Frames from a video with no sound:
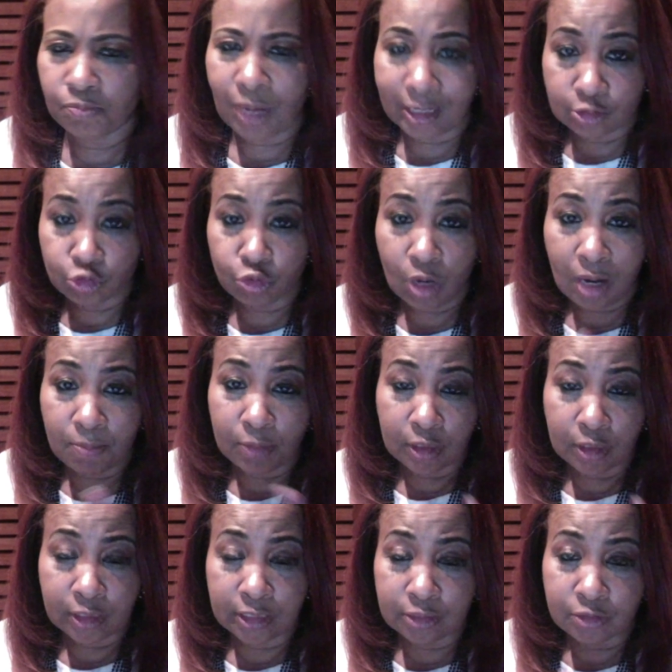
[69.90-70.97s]

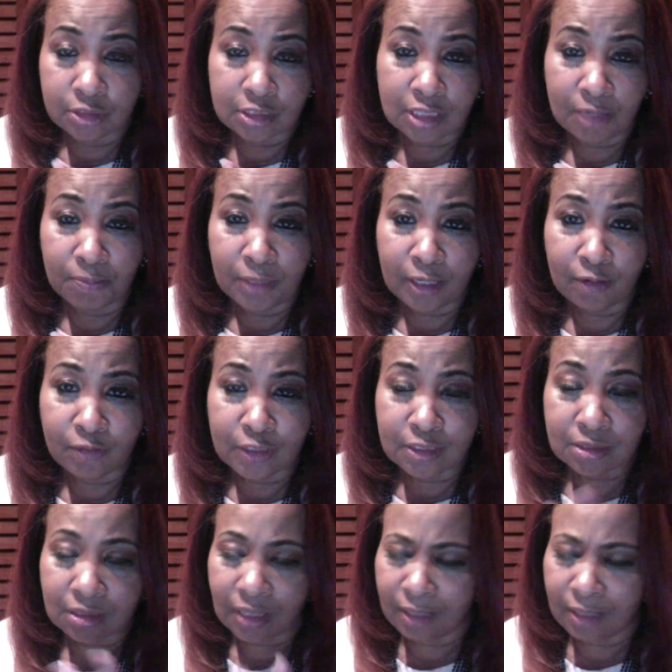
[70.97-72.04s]
trauma in some
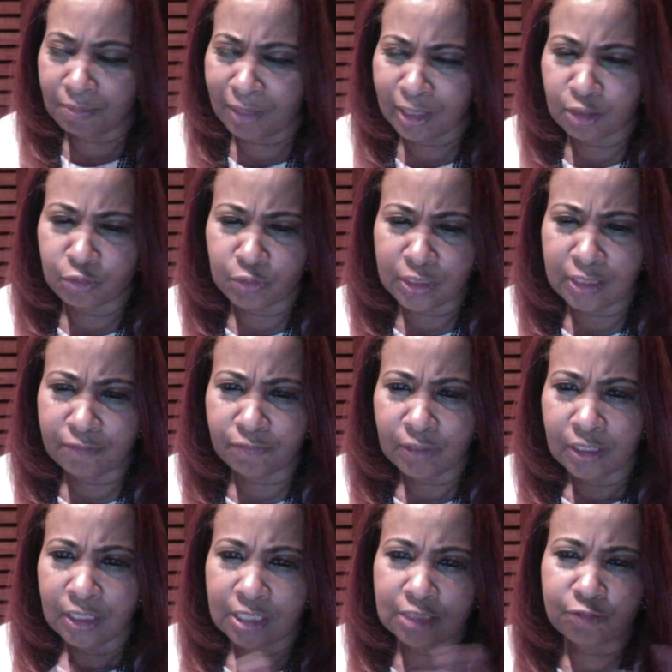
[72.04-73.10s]
areas, like my grief,
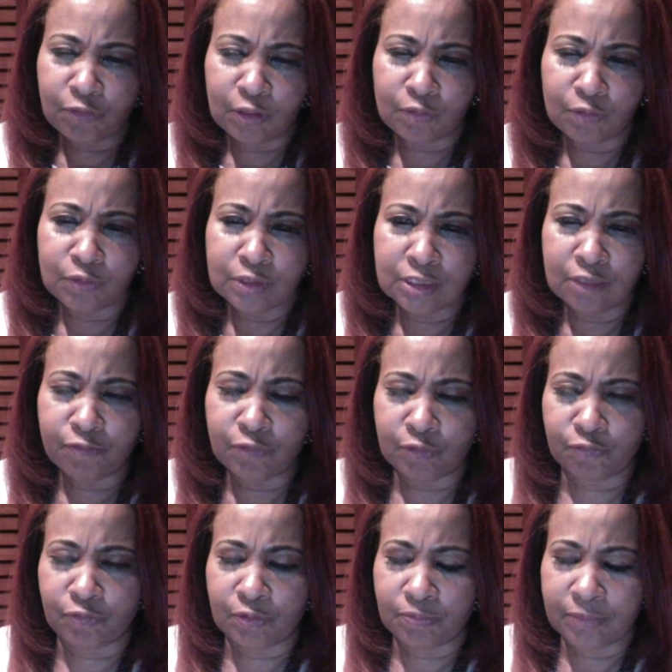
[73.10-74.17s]
is very
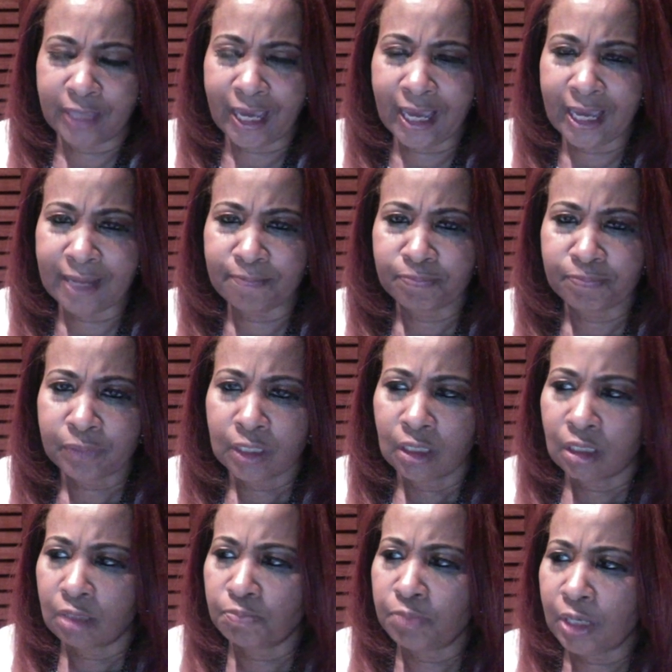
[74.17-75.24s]
different from that.
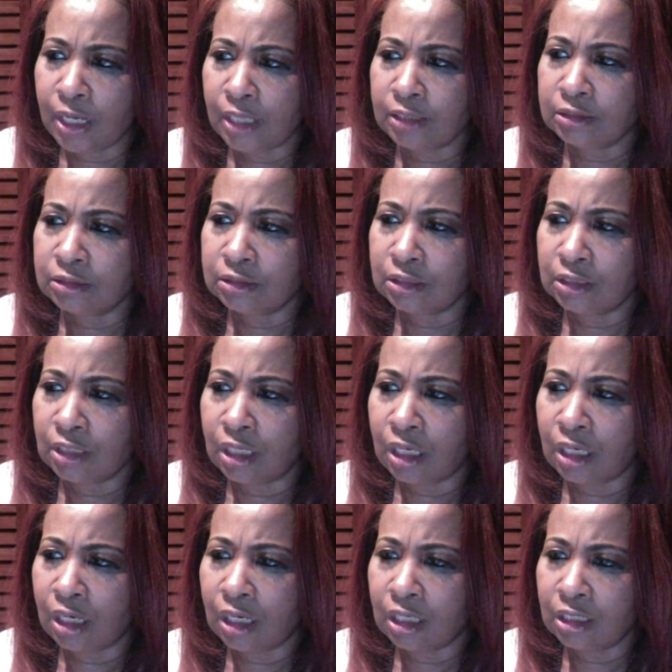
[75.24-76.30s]
But
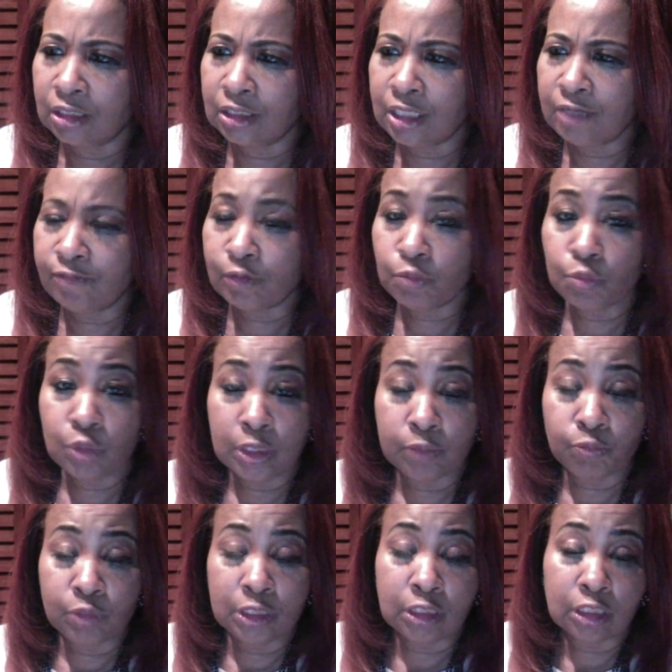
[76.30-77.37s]
even when
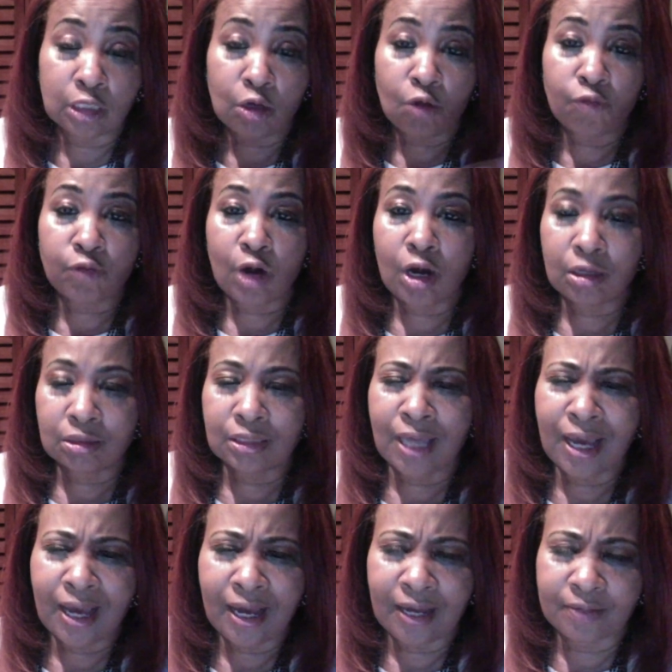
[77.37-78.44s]
we look over our
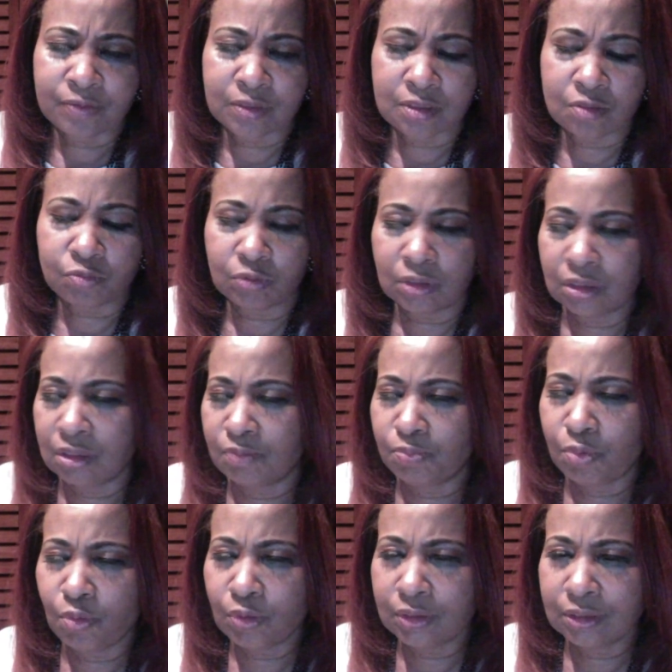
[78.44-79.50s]
lives, it's really
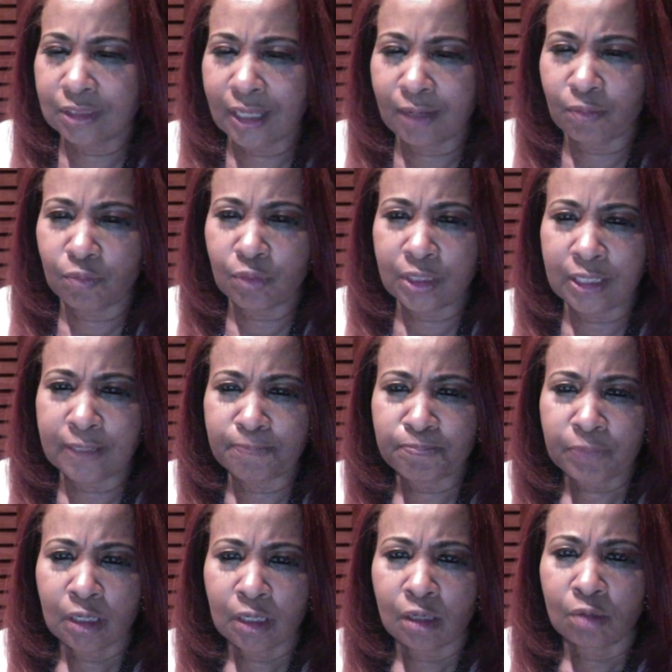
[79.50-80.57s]
important that we
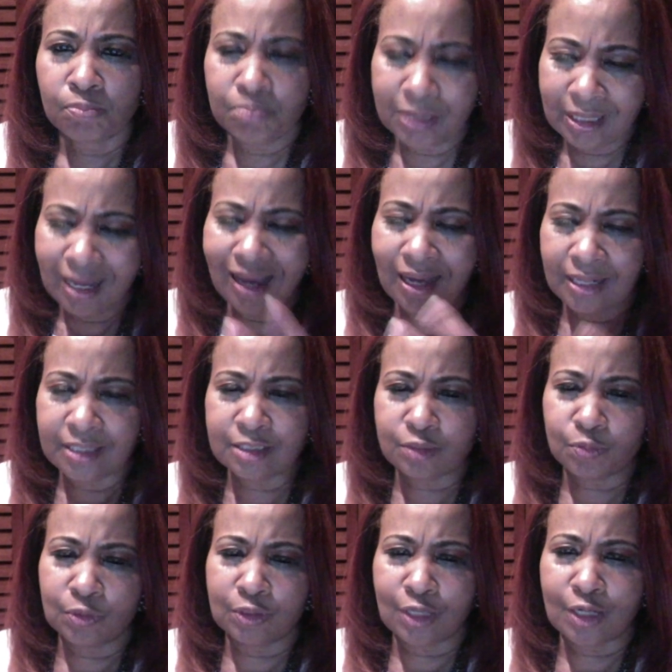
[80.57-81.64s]
be
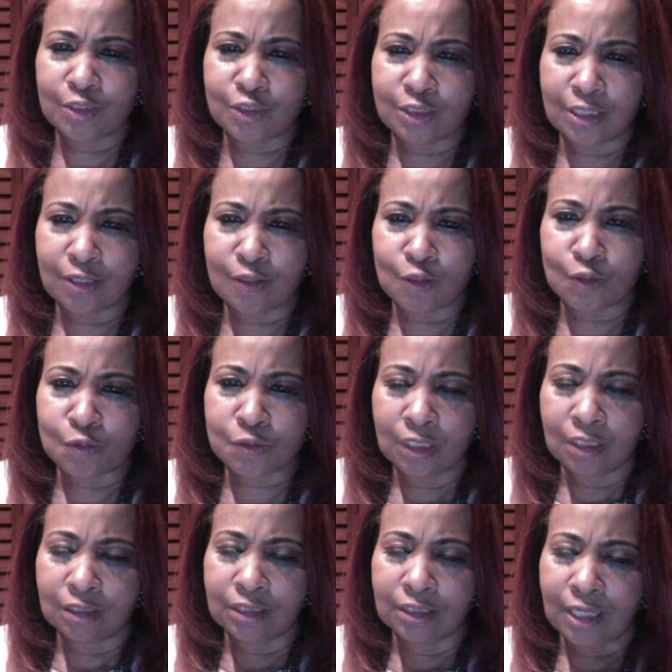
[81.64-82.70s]
honest with ourselves,
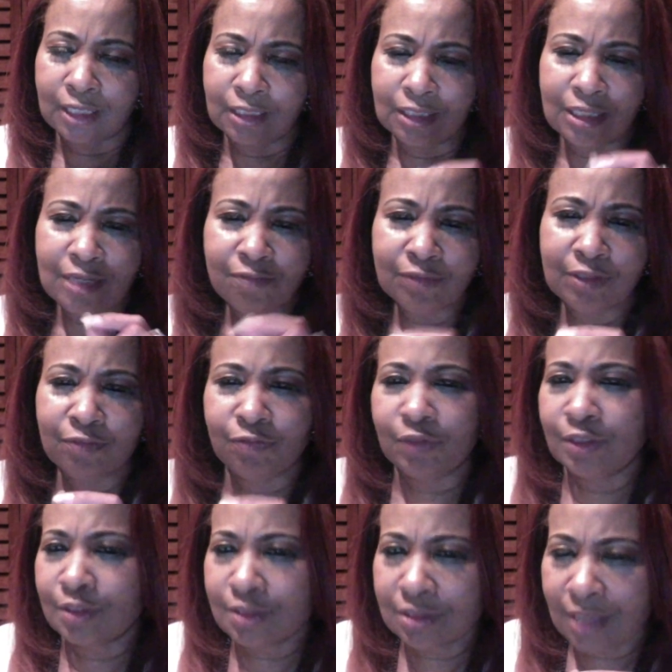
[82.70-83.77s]
that even if
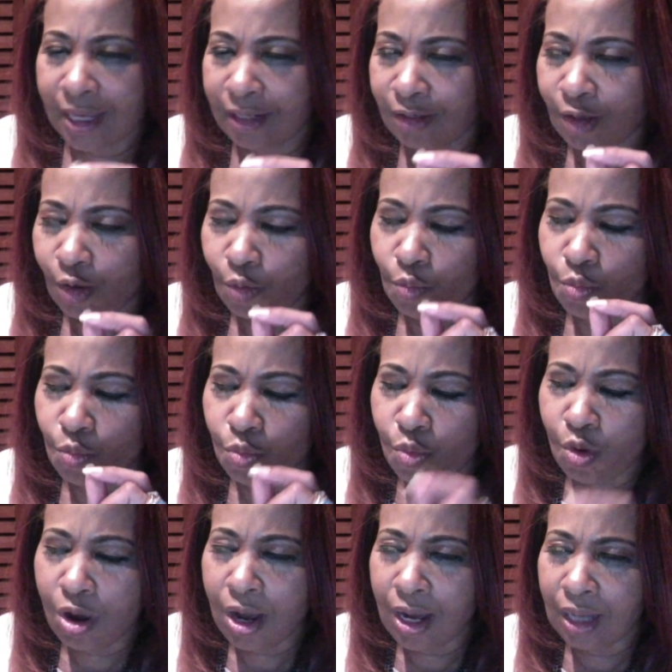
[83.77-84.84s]
there's that
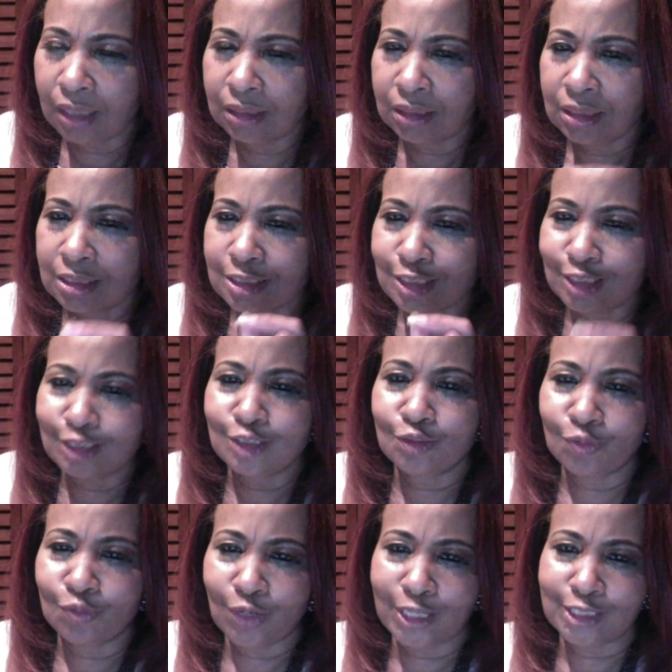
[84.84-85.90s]
one
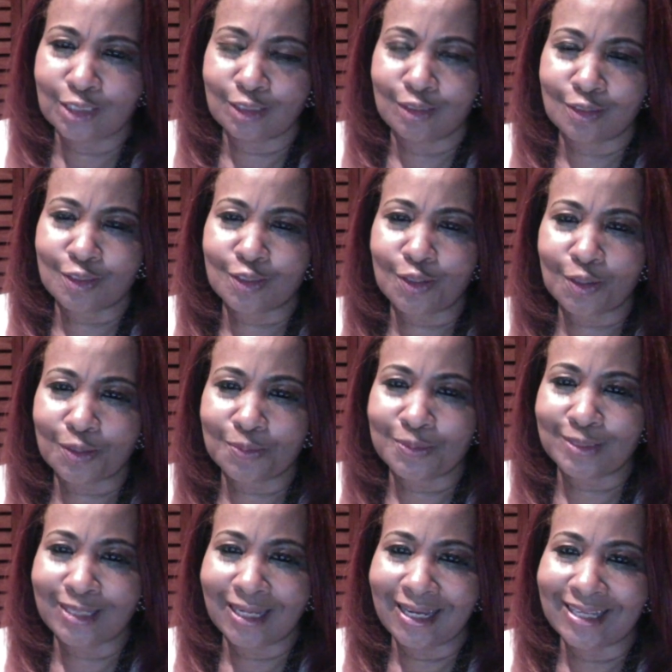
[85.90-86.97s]
situation or
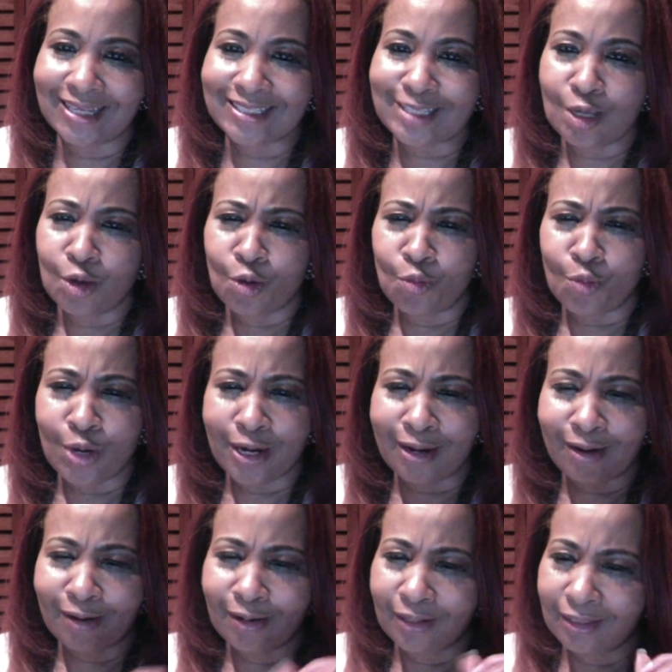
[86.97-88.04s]
circumstance
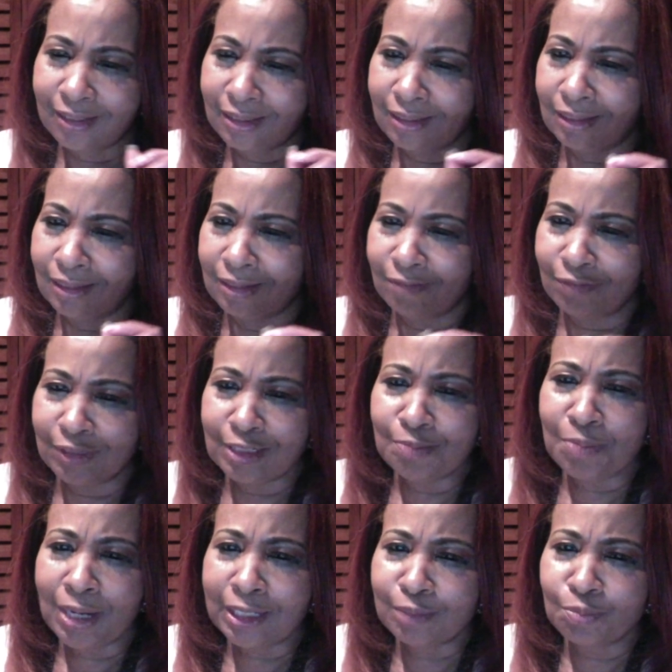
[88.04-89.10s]
where if
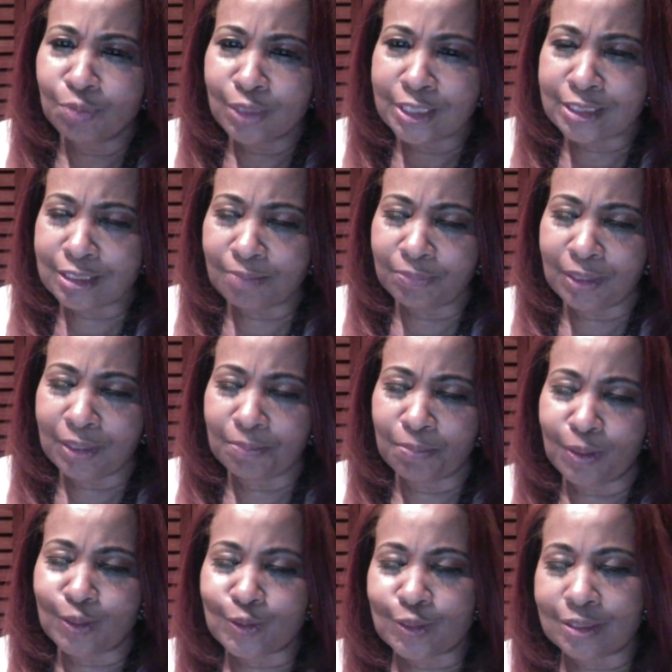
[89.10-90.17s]
anybody brings up that
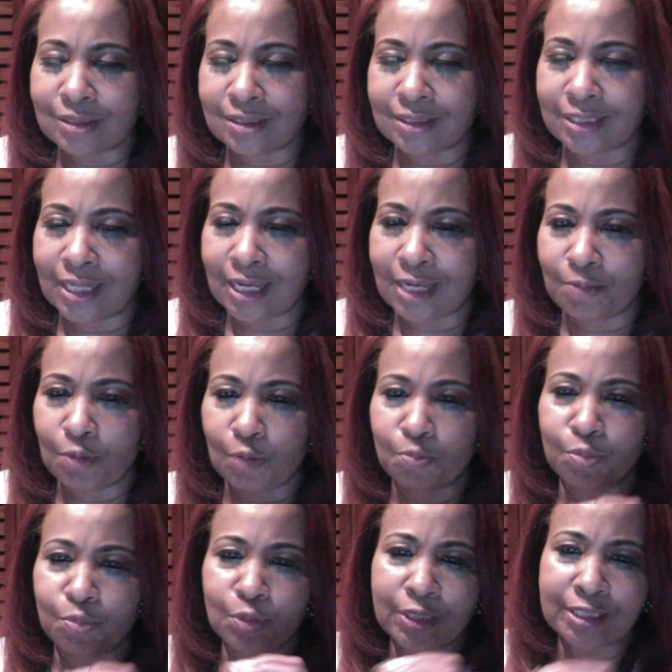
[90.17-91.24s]
person's name or
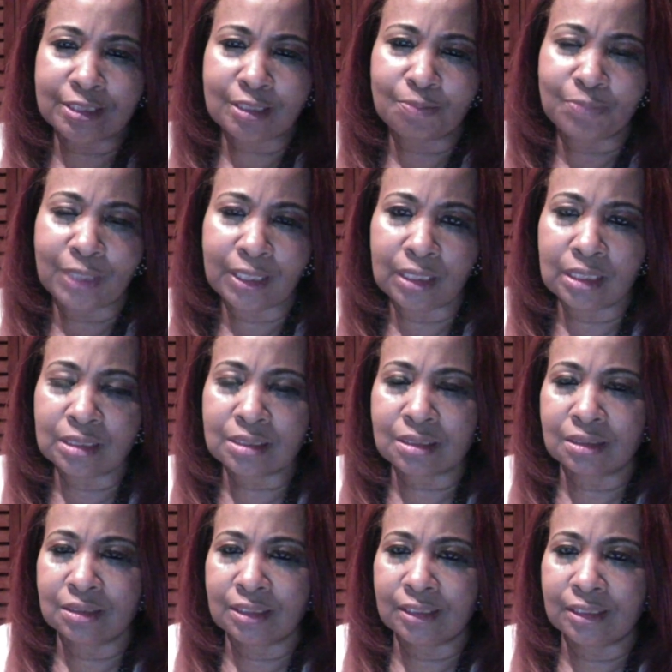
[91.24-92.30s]
brings up that
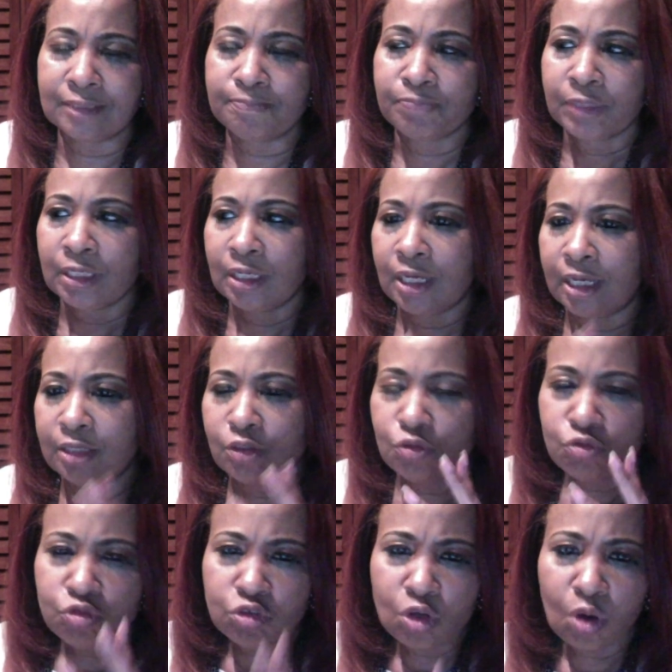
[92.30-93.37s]
incident, and you
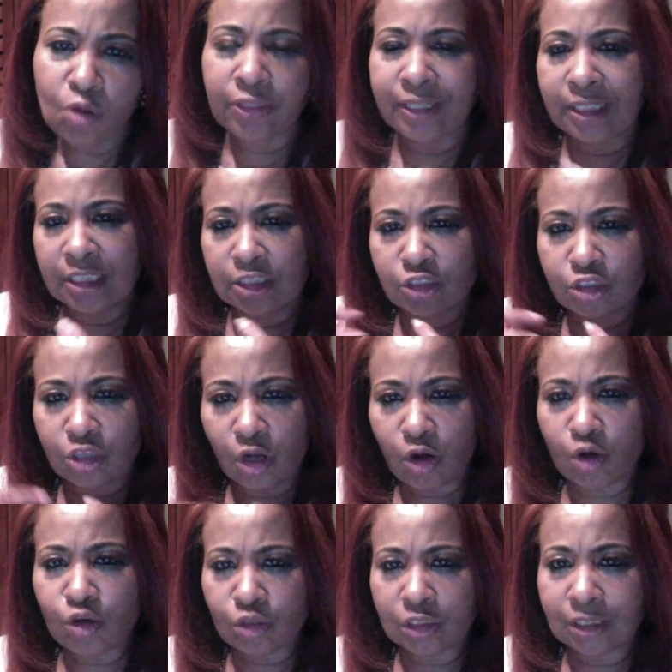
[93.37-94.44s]
know that
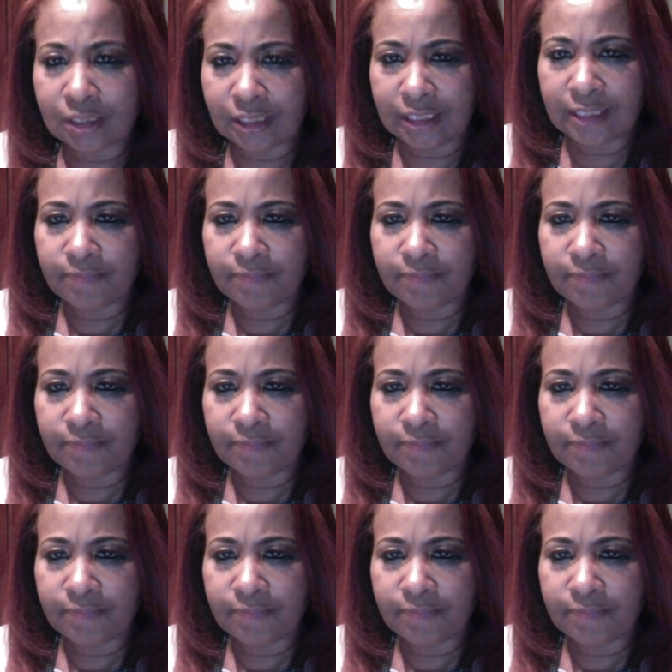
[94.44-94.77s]
internally